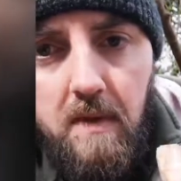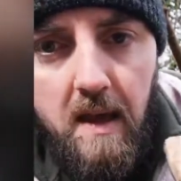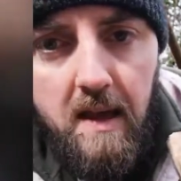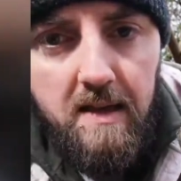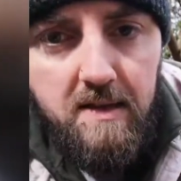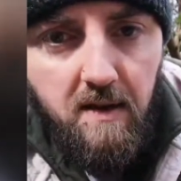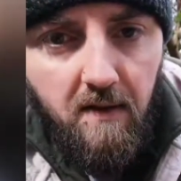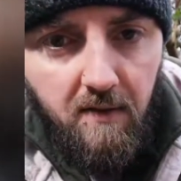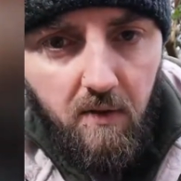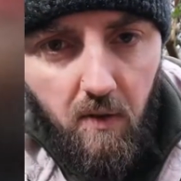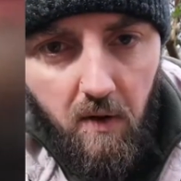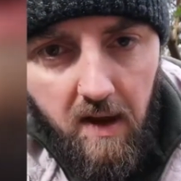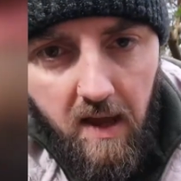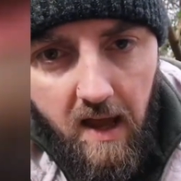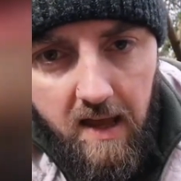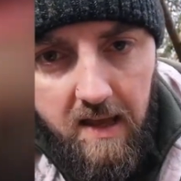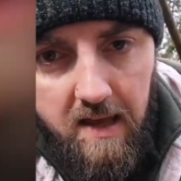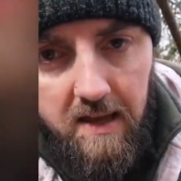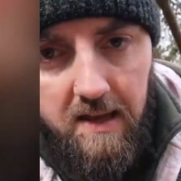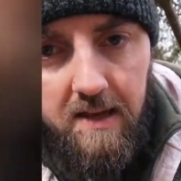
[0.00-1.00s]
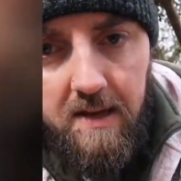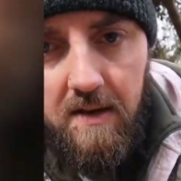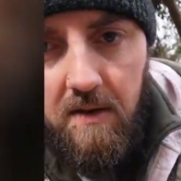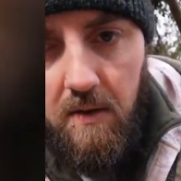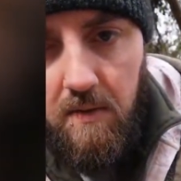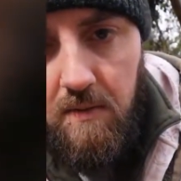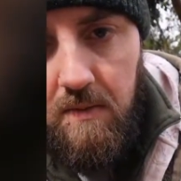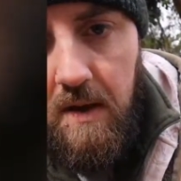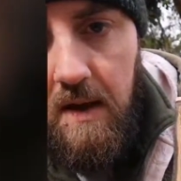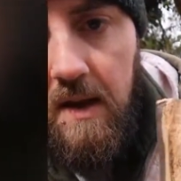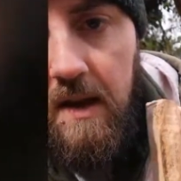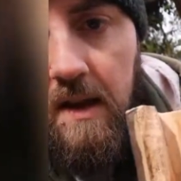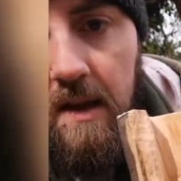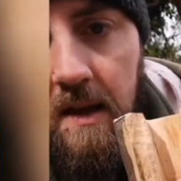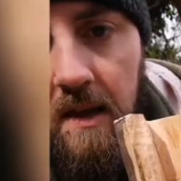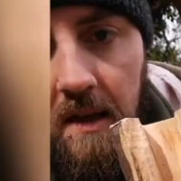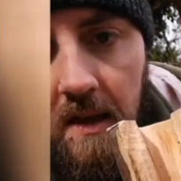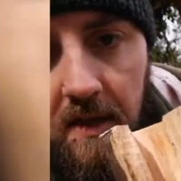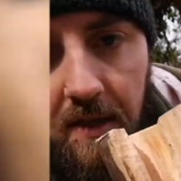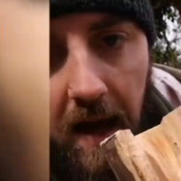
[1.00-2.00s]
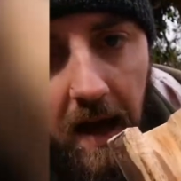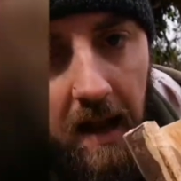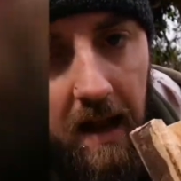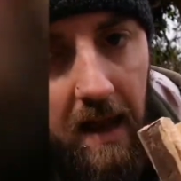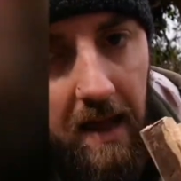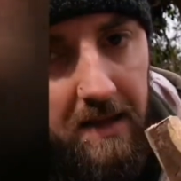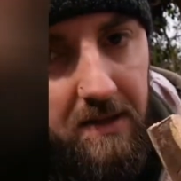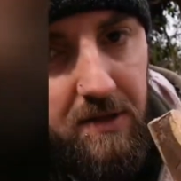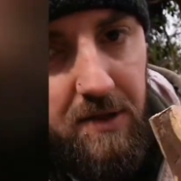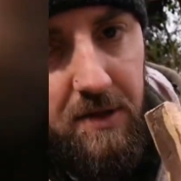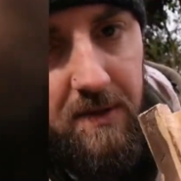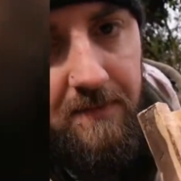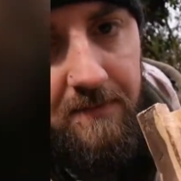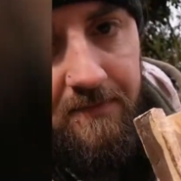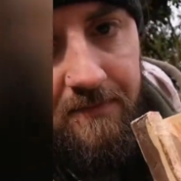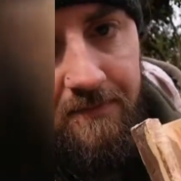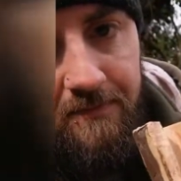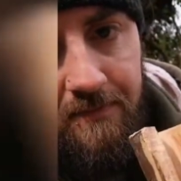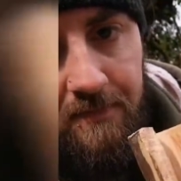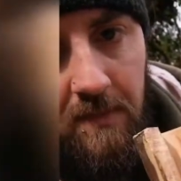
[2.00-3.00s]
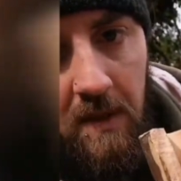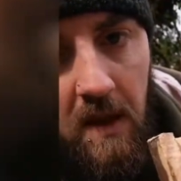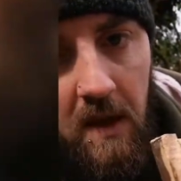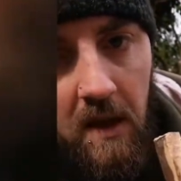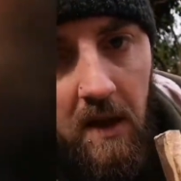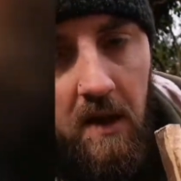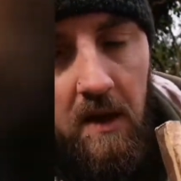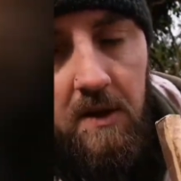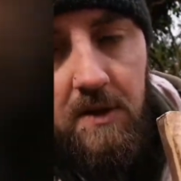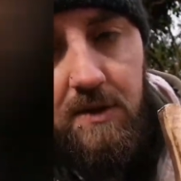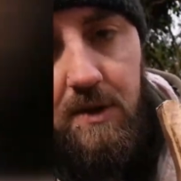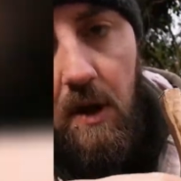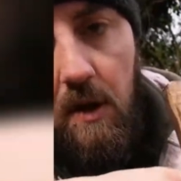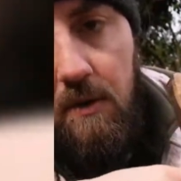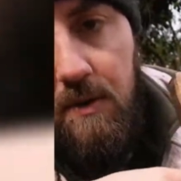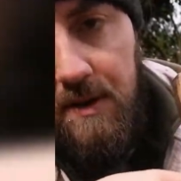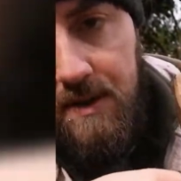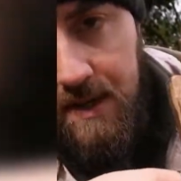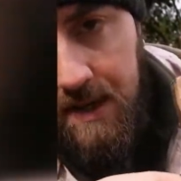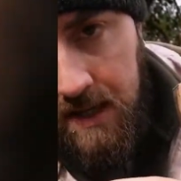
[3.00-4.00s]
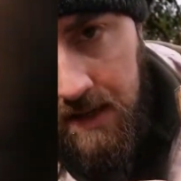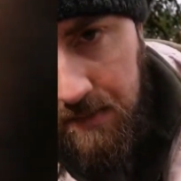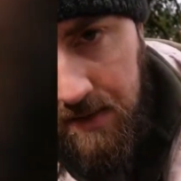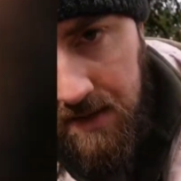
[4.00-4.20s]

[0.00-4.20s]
is I've created that ledge. So the tinder